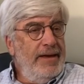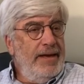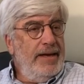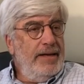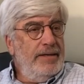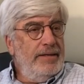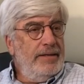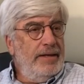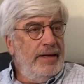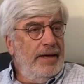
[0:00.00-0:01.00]
And
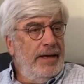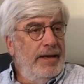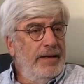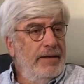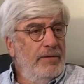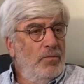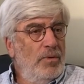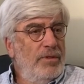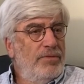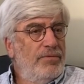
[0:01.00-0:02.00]
I
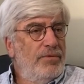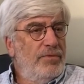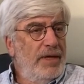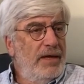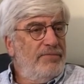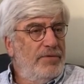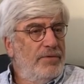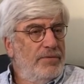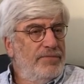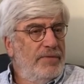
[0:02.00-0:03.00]
went through that for
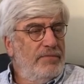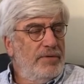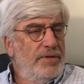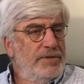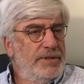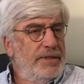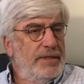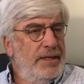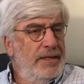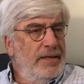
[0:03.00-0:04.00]
several years, and
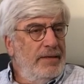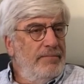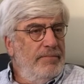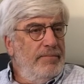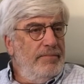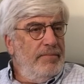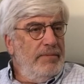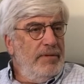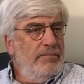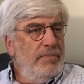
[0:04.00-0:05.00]

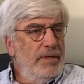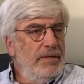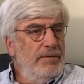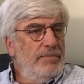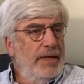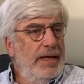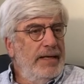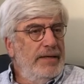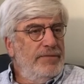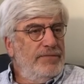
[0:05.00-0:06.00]
maybe the
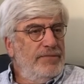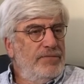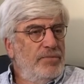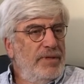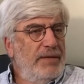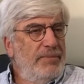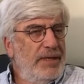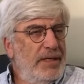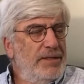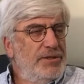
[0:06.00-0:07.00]
mid-'80s is when that
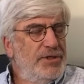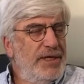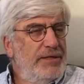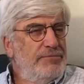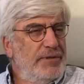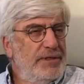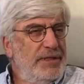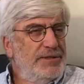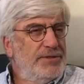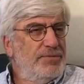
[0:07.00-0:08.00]
began to change, because
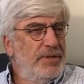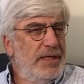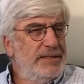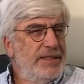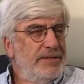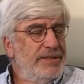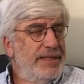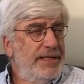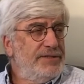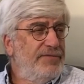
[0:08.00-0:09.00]
I just realized how
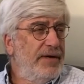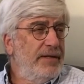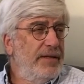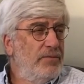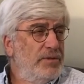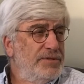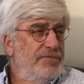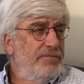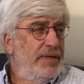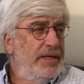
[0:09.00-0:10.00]
unsatisfying that was
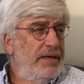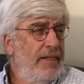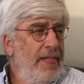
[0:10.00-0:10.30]
for me.